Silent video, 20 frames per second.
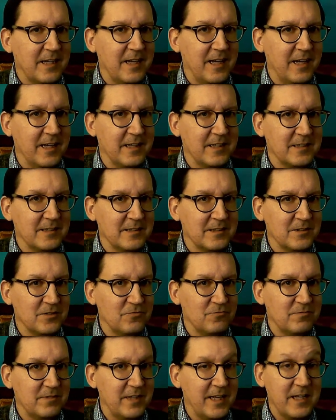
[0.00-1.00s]
And
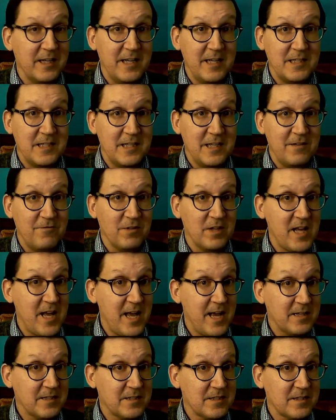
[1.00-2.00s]
take it easy,
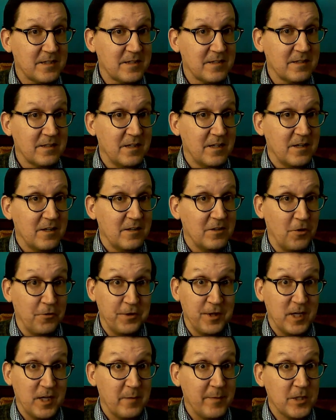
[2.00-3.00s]
relax. Don't
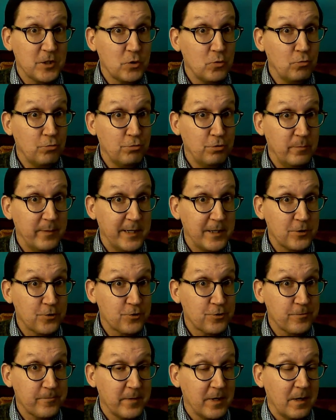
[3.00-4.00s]
think about school too
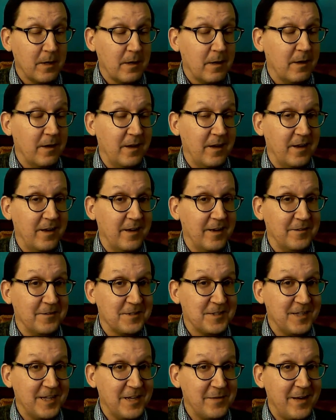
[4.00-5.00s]
much. And I'll
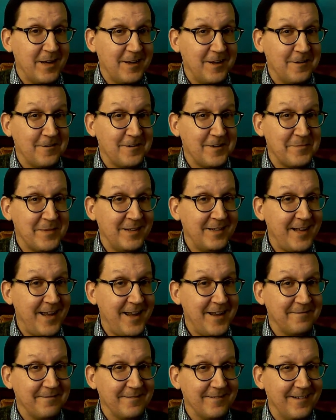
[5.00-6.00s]
see you back here on
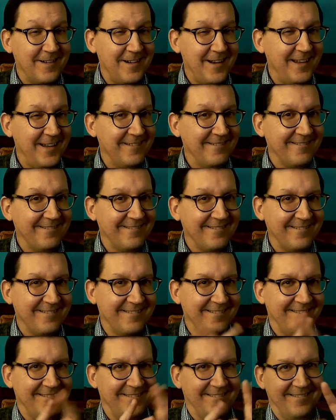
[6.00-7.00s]
Monday. All right?
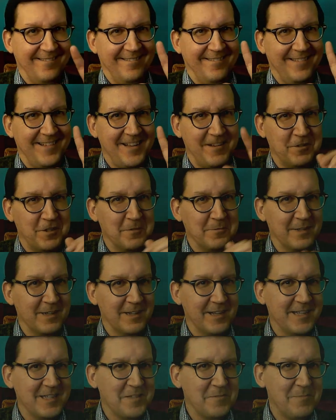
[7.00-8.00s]
Have a good one,
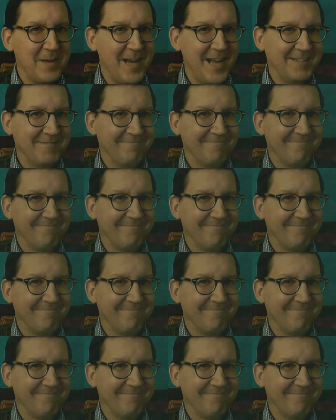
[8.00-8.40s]
guys. Bye.